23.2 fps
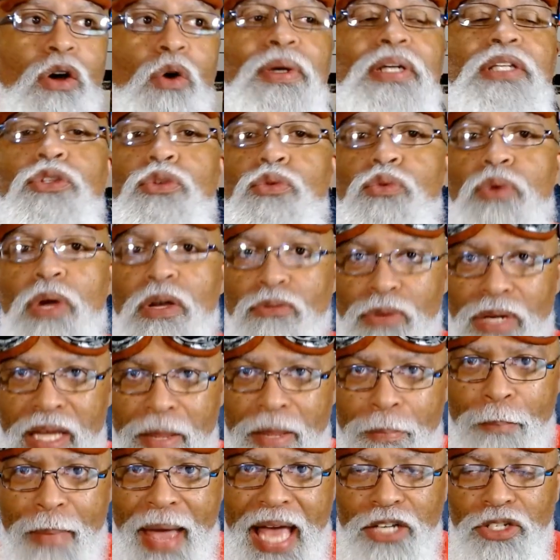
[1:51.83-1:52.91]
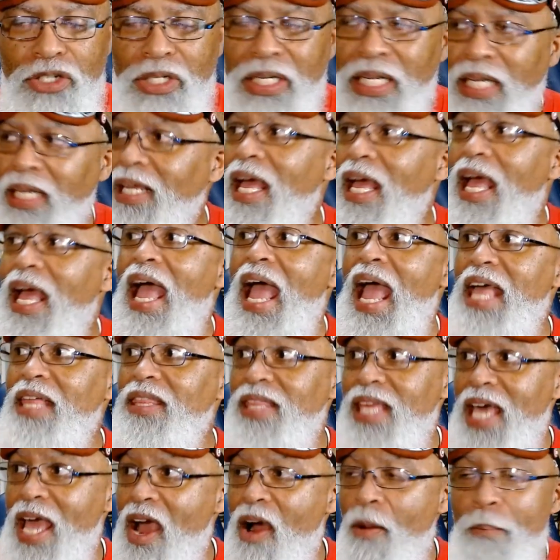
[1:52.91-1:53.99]
through a reimagining and
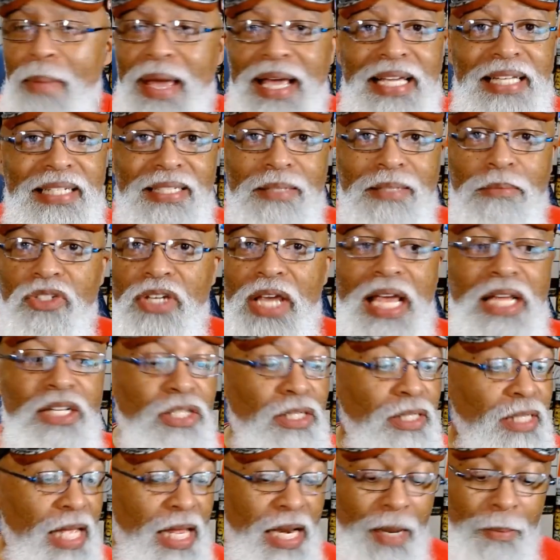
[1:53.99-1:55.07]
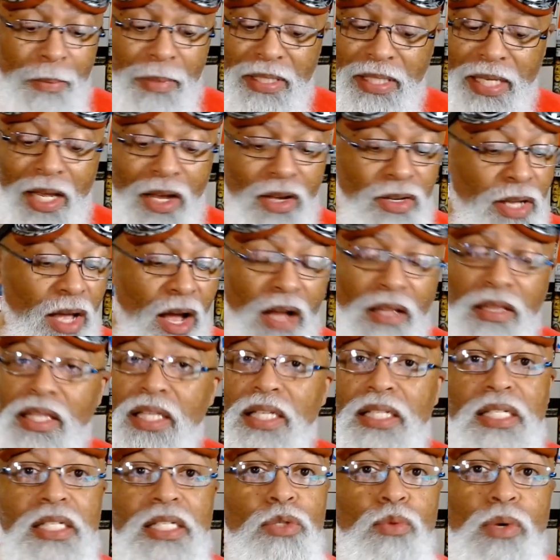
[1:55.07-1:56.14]
they are making some changes, and I'm gonna tell y'all,
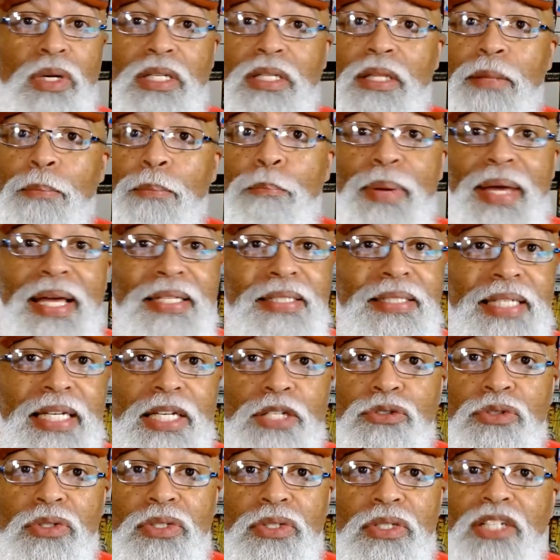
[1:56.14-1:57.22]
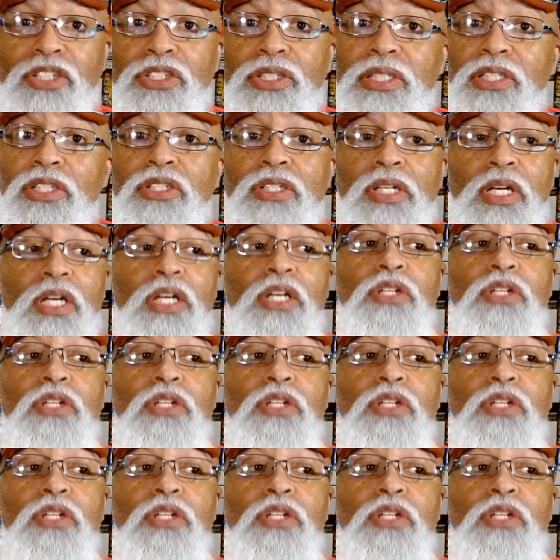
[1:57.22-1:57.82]
this is one of the best introductions